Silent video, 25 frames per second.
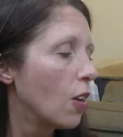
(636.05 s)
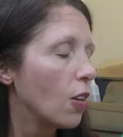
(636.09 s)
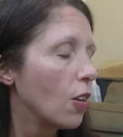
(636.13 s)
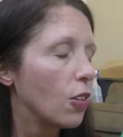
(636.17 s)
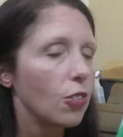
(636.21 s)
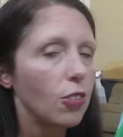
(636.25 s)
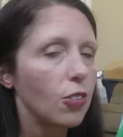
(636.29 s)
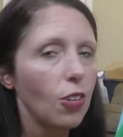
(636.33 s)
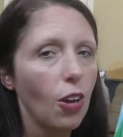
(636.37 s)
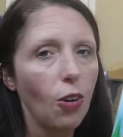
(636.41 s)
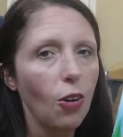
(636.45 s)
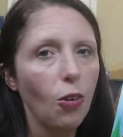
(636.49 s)

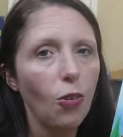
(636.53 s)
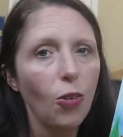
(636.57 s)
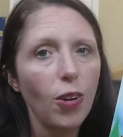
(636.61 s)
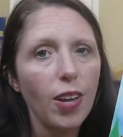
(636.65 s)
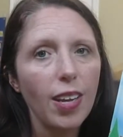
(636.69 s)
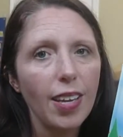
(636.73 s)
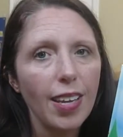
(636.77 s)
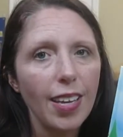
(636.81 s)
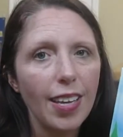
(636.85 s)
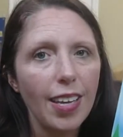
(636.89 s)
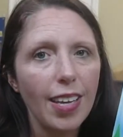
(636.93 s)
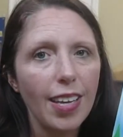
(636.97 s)
So
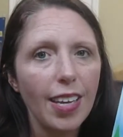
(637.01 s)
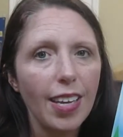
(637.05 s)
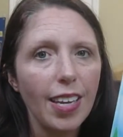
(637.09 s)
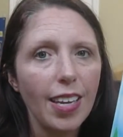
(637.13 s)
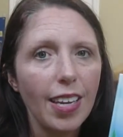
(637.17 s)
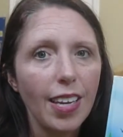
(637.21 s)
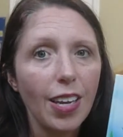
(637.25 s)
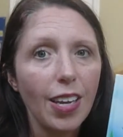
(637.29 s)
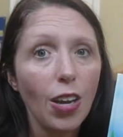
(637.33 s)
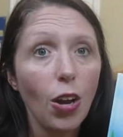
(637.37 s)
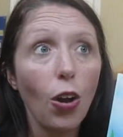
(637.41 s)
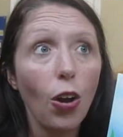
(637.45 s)

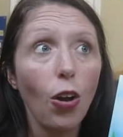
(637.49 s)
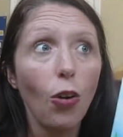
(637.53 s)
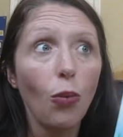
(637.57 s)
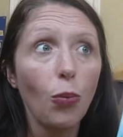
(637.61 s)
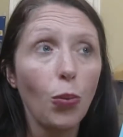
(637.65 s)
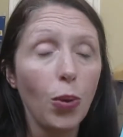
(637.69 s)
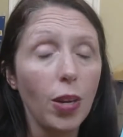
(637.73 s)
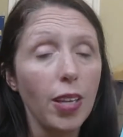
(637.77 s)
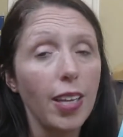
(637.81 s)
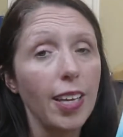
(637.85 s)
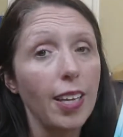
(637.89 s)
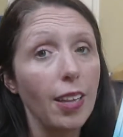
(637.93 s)
he
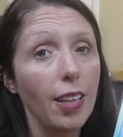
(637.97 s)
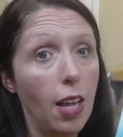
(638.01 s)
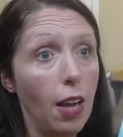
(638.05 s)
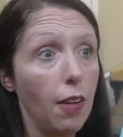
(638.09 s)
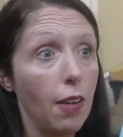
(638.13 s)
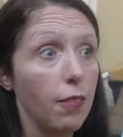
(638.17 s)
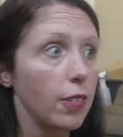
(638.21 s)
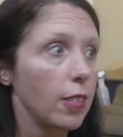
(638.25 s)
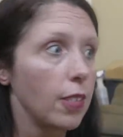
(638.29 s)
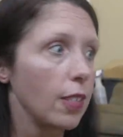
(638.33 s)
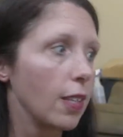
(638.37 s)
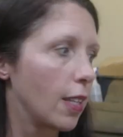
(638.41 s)
really
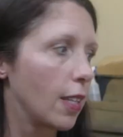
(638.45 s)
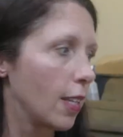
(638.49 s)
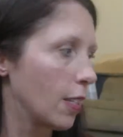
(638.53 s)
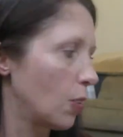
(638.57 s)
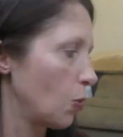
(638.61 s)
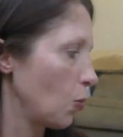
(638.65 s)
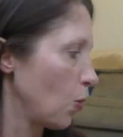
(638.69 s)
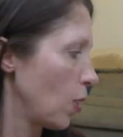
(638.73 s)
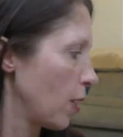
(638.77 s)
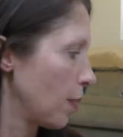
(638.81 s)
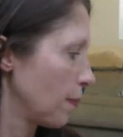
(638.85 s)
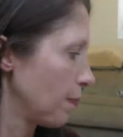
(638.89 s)
loved
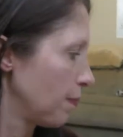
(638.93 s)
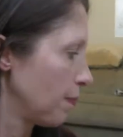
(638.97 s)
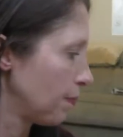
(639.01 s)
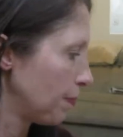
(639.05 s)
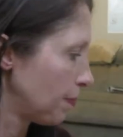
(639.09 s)
this one.